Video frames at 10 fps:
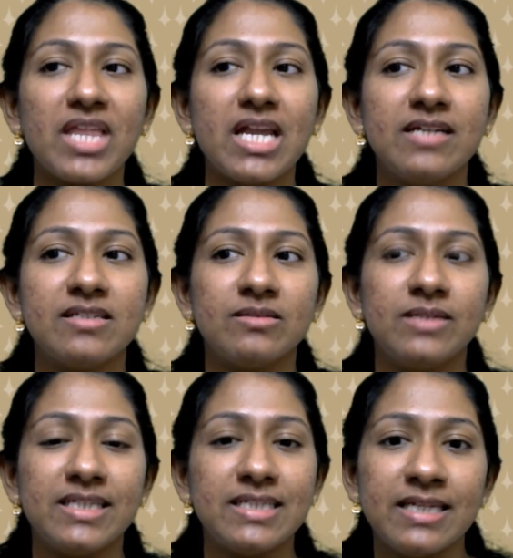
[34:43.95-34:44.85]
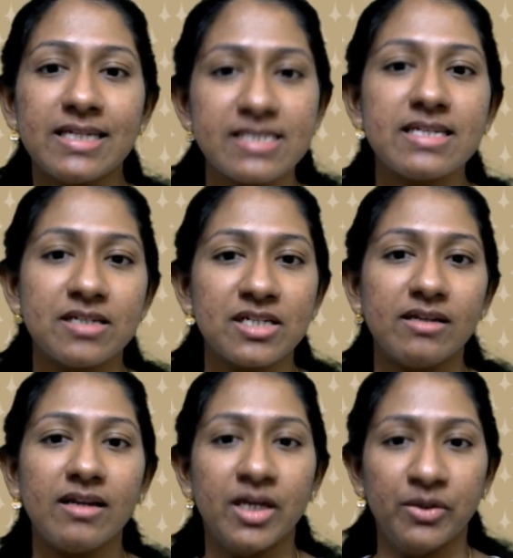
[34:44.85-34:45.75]
So in the next
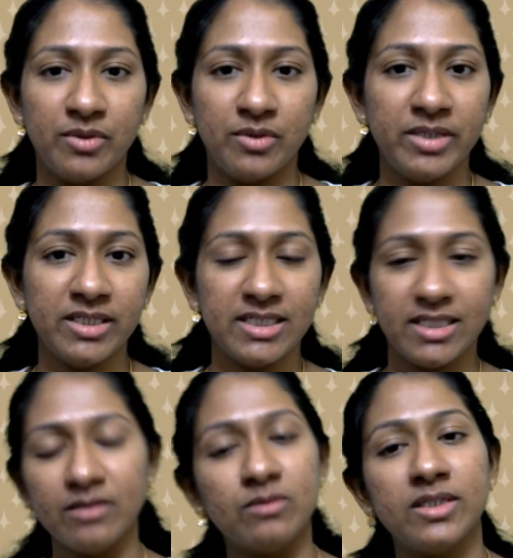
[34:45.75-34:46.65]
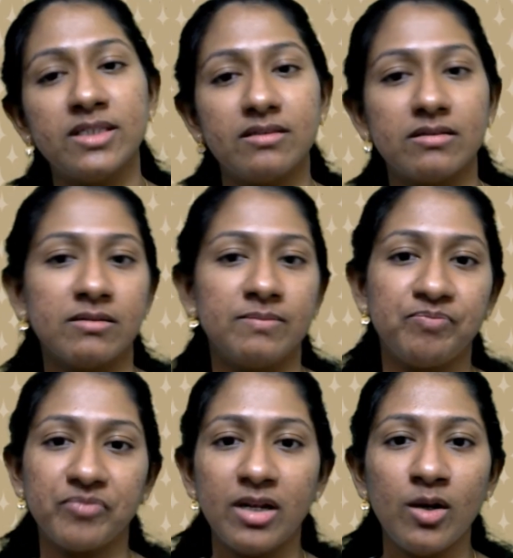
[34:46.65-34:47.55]
session, I will be dealing with
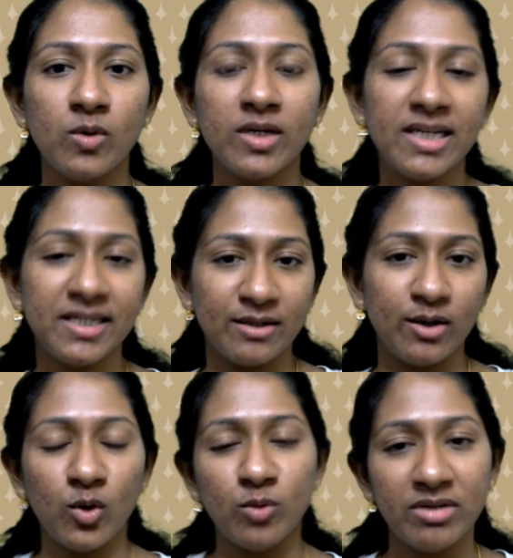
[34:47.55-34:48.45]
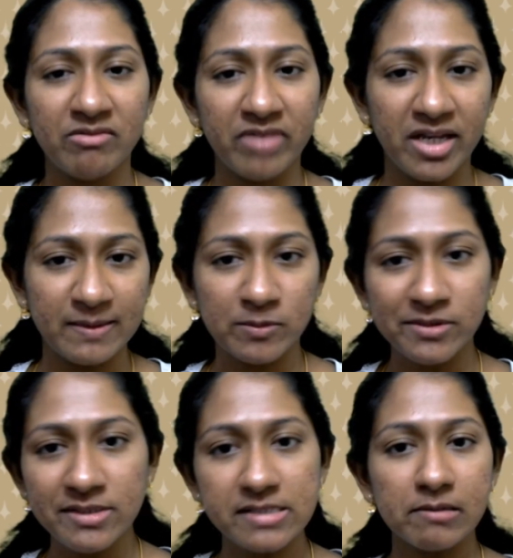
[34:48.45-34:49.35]
local and global
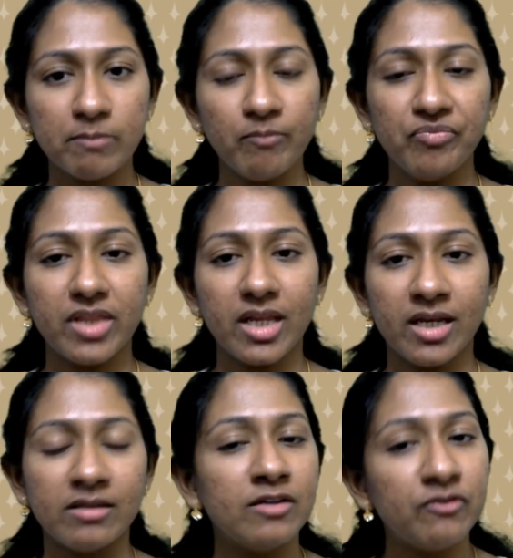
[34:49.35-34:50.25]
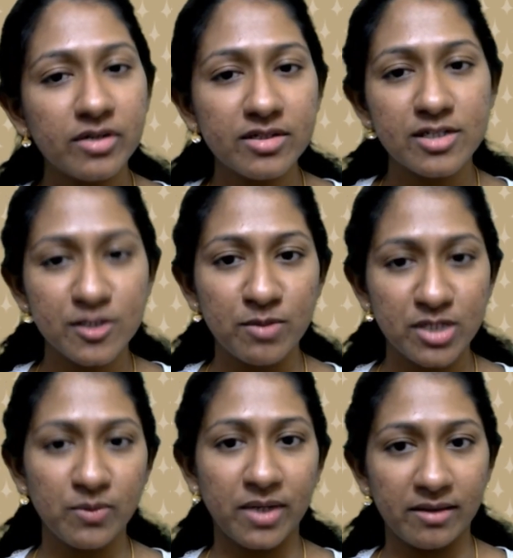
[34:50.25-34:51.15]
variables and the differences
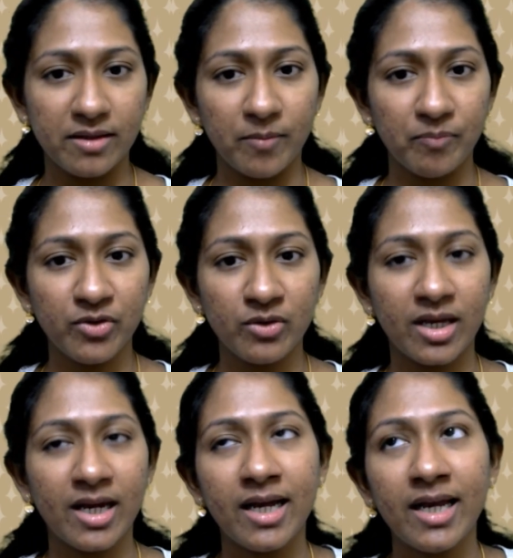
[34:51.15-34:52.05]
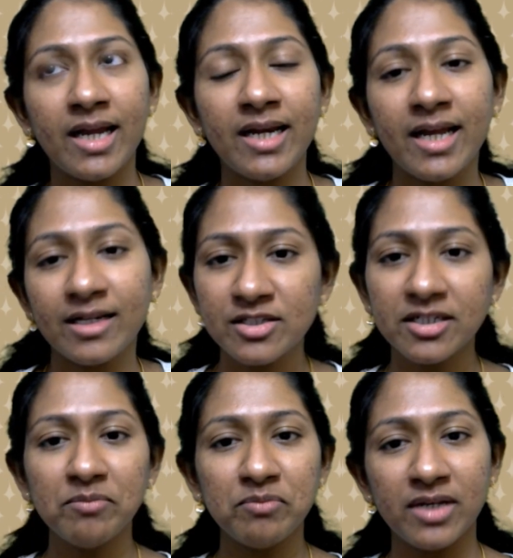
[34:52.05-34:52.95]
between them. Okay, I had
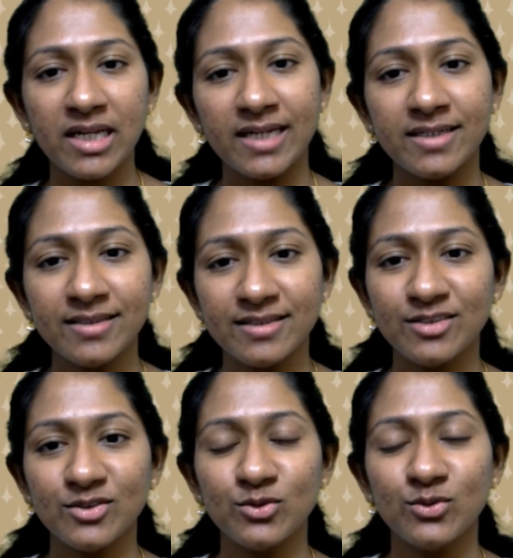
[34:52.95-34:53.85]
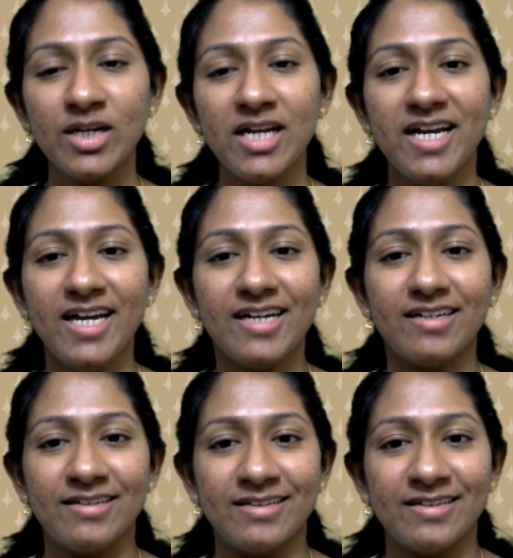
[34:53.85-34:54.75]
actually planned to
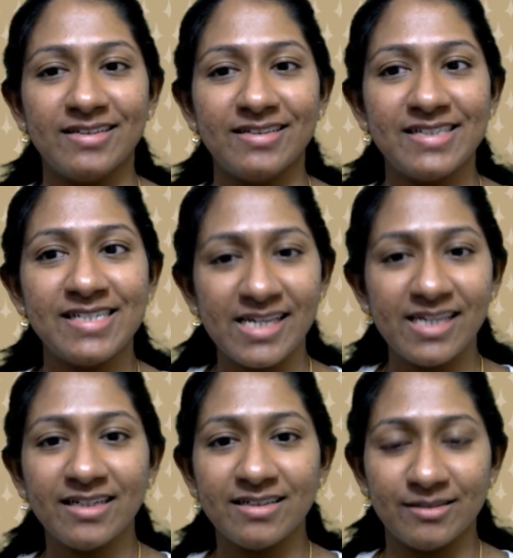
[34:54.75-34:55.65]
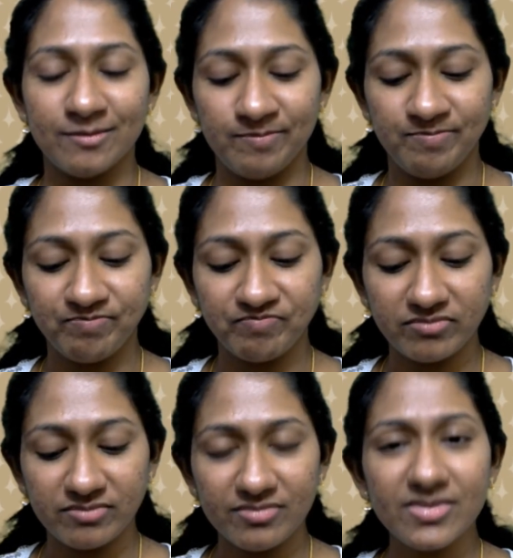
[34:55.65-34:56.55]
take
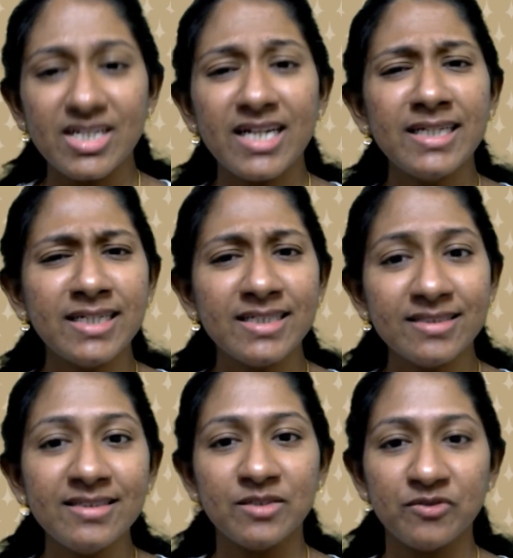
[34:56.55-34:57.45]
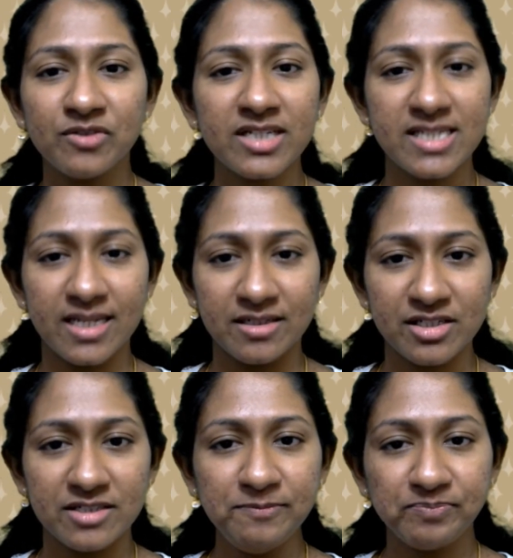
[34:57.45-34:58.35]
another different session